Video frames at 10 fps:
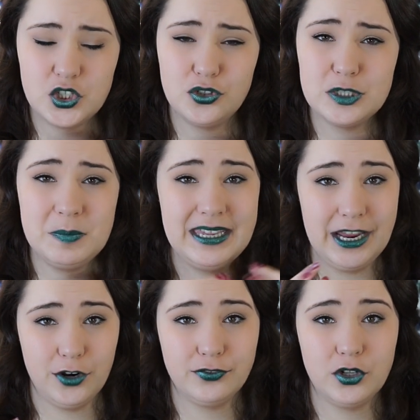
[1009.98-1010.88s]
So just be
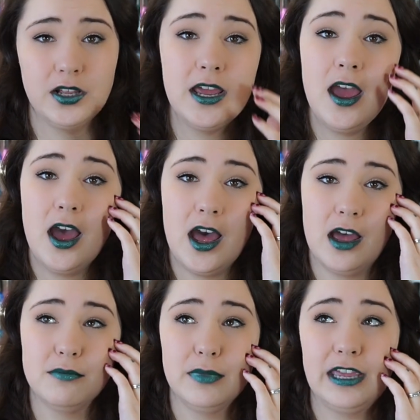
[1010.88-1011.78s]
careful.
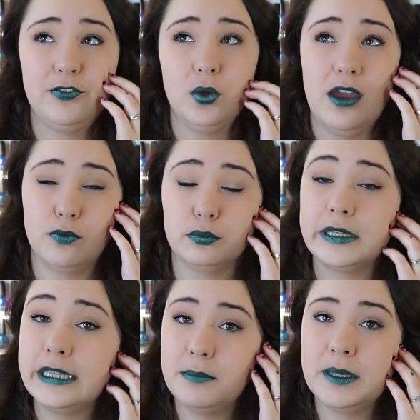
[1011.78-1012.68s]
Um, if you have
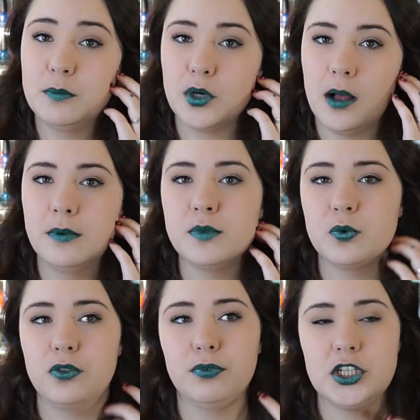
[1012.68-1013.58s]
really big
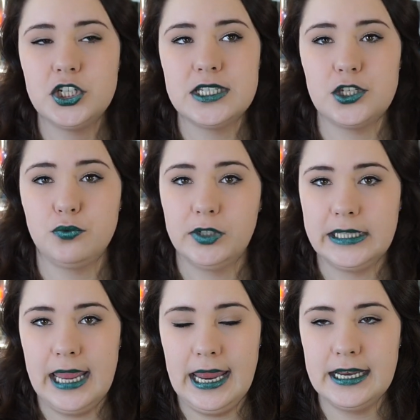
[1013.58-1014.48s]
problems with ridges and you
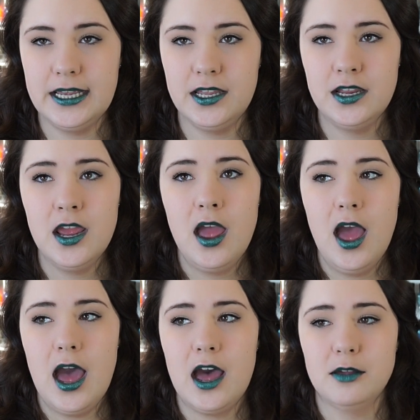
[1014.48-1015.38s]
really hate it,
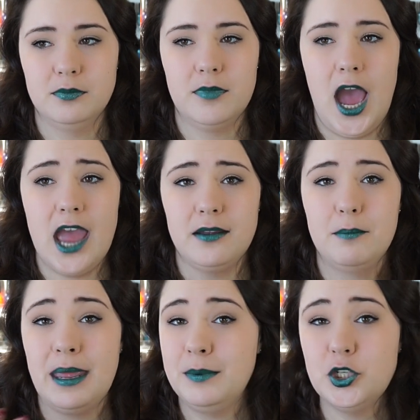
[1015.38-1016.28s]
um, I,
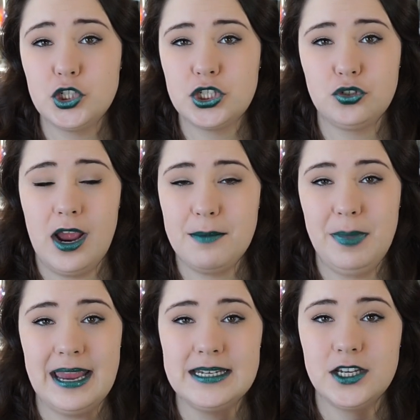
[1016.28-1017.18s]
maybe just try
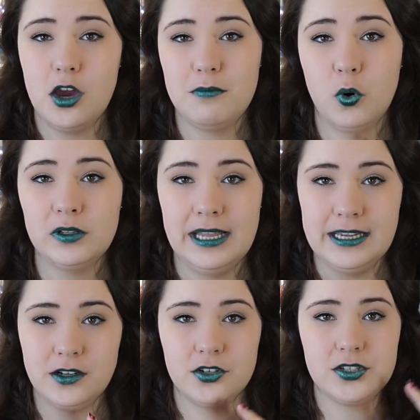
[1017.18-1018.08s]
painting on more
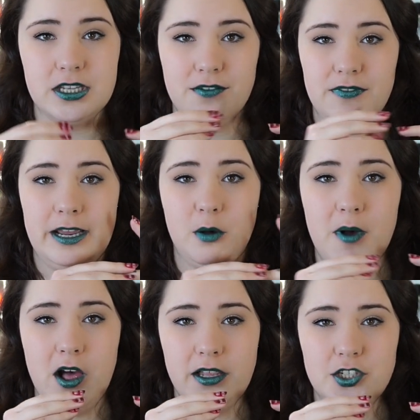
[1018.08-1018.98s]
layers of
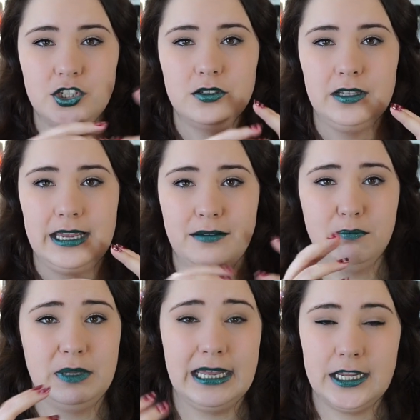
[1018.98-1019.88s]
nail polish,
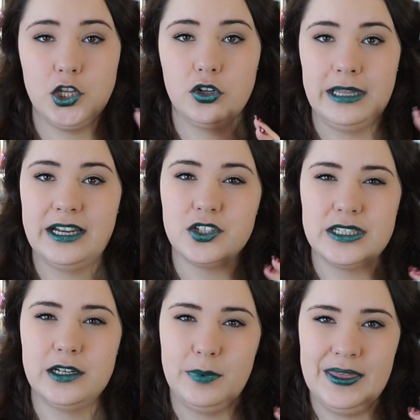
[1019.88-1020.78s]
like getting your
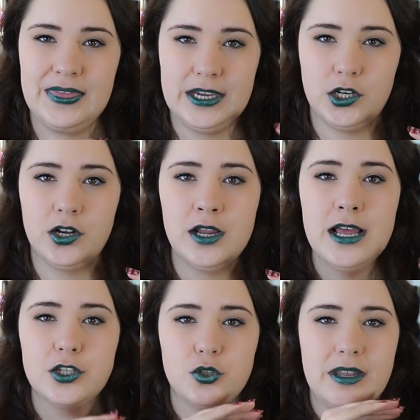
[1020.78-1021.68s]
layers a little bit thicker
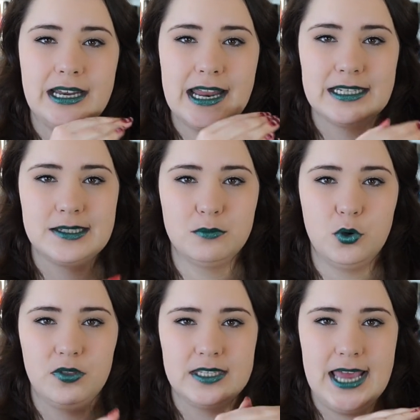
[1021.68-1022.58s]
so that it kind of
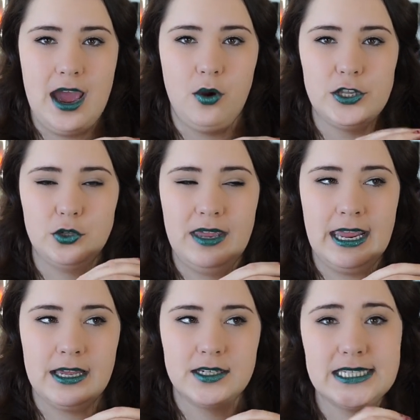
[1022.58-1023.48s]
smooths out and you
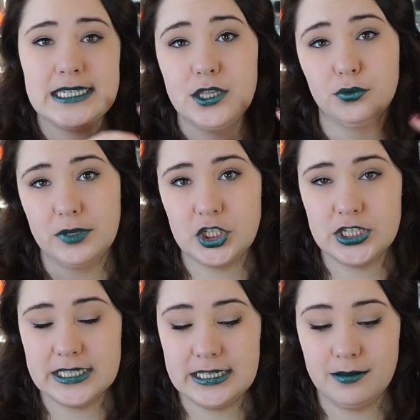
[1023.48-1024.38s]
can't see the ridges